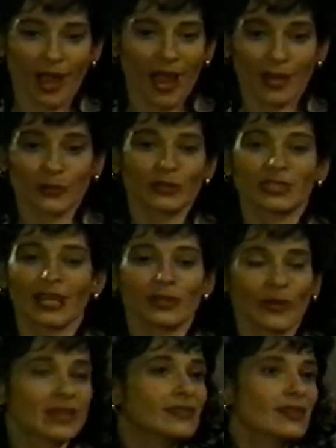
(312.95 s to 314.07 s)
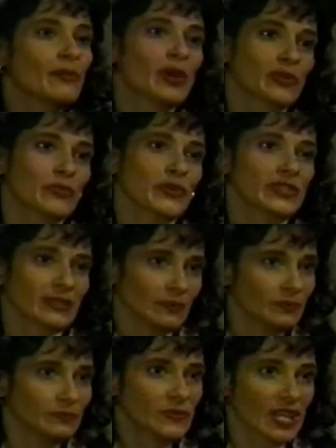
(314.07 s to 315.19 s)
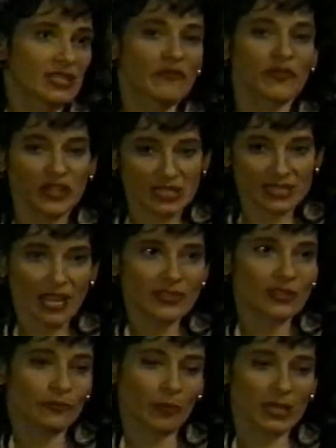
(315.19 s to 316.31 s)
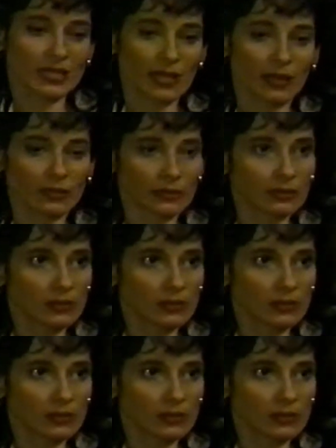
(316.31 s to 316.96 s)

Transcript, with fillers: I couldn't tell you anything about the prison, except for the stench of my cell.